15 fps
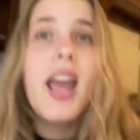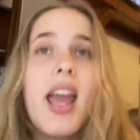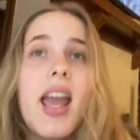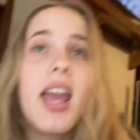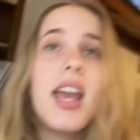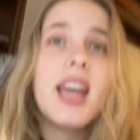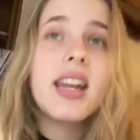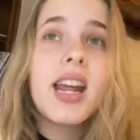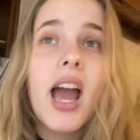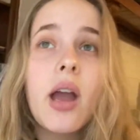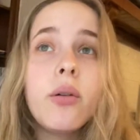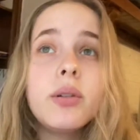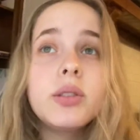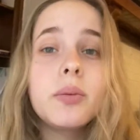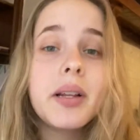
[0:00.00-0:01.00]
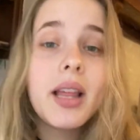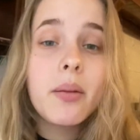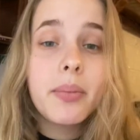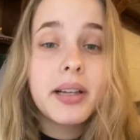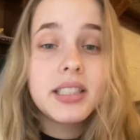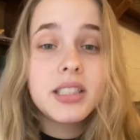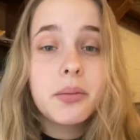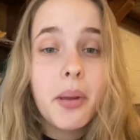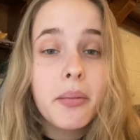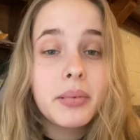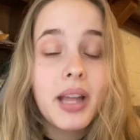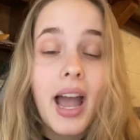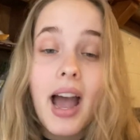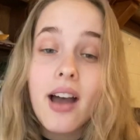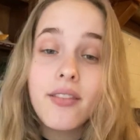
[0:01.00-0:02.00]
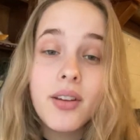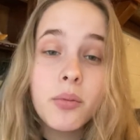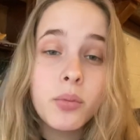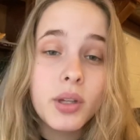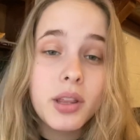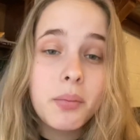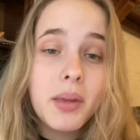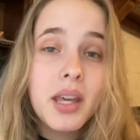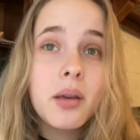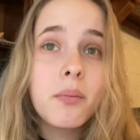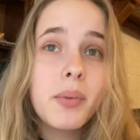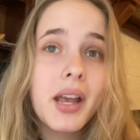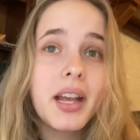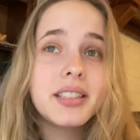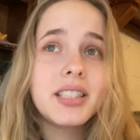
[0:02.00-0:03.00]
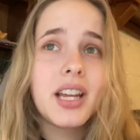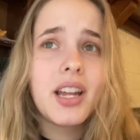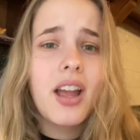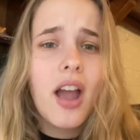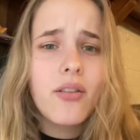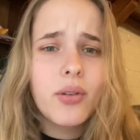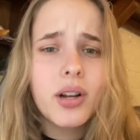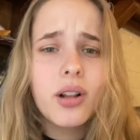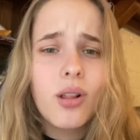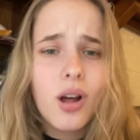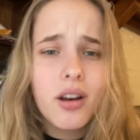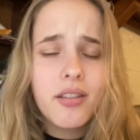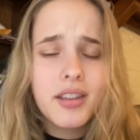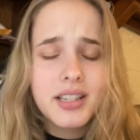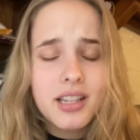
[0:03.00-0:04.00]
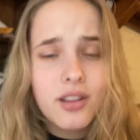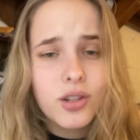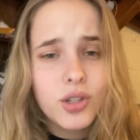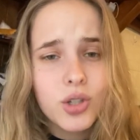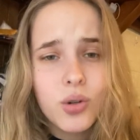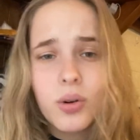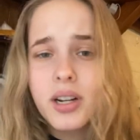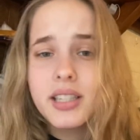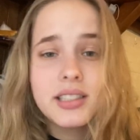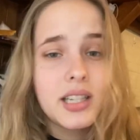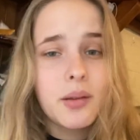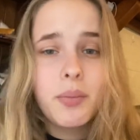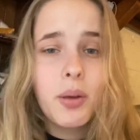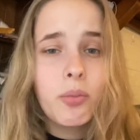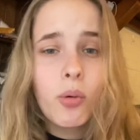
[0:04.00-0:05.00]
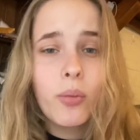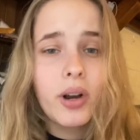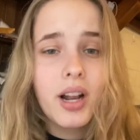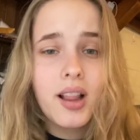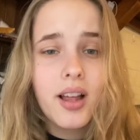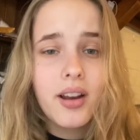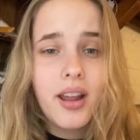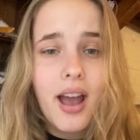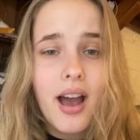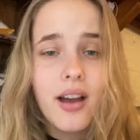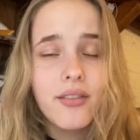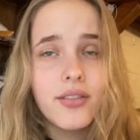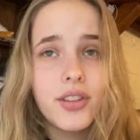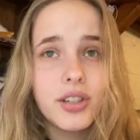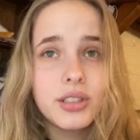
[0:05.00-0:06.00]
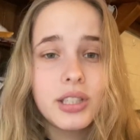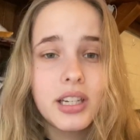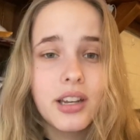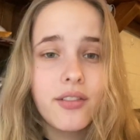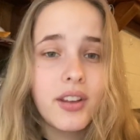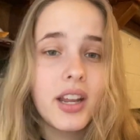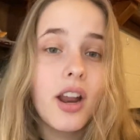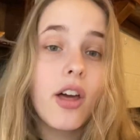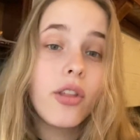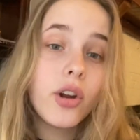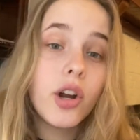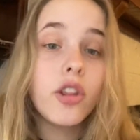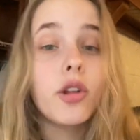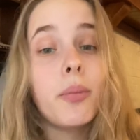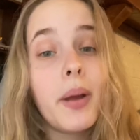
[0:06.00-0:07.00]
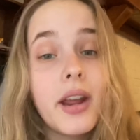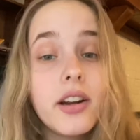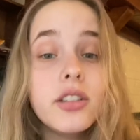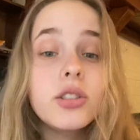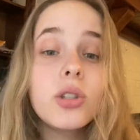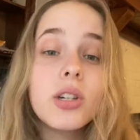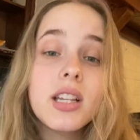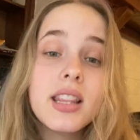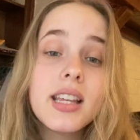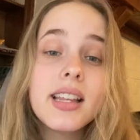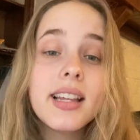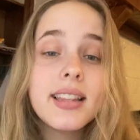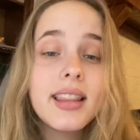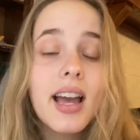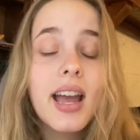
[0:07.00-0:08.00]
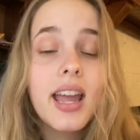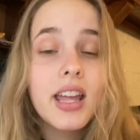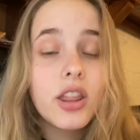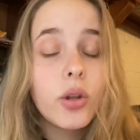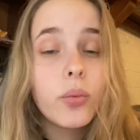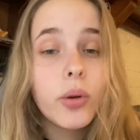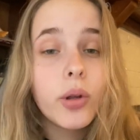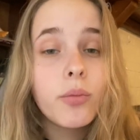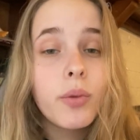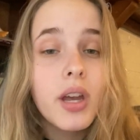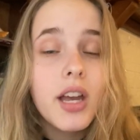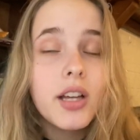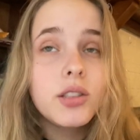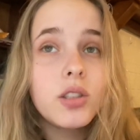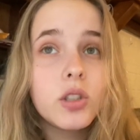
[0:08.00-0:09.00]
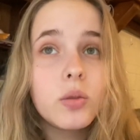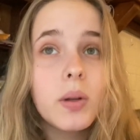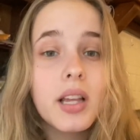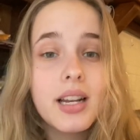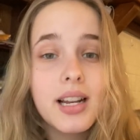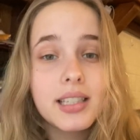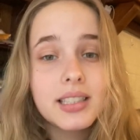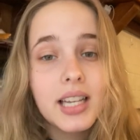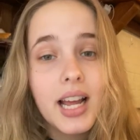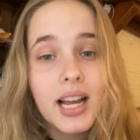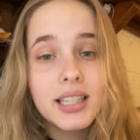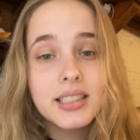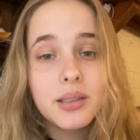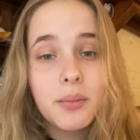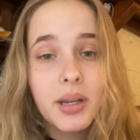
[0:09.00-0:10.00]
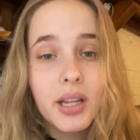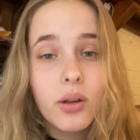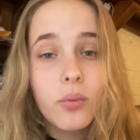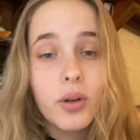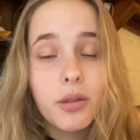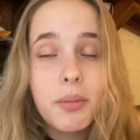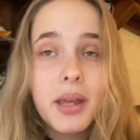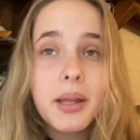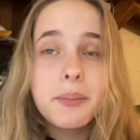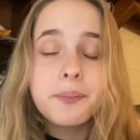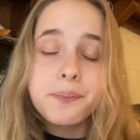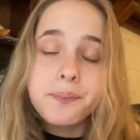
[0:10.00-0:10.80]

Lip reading: And I was really blessed to be able to have him with me because I read a lot of these other stories, and people weren't allowed to have their significant other or their parents or anything like that in the room. So it was really nice that I had somebody with me.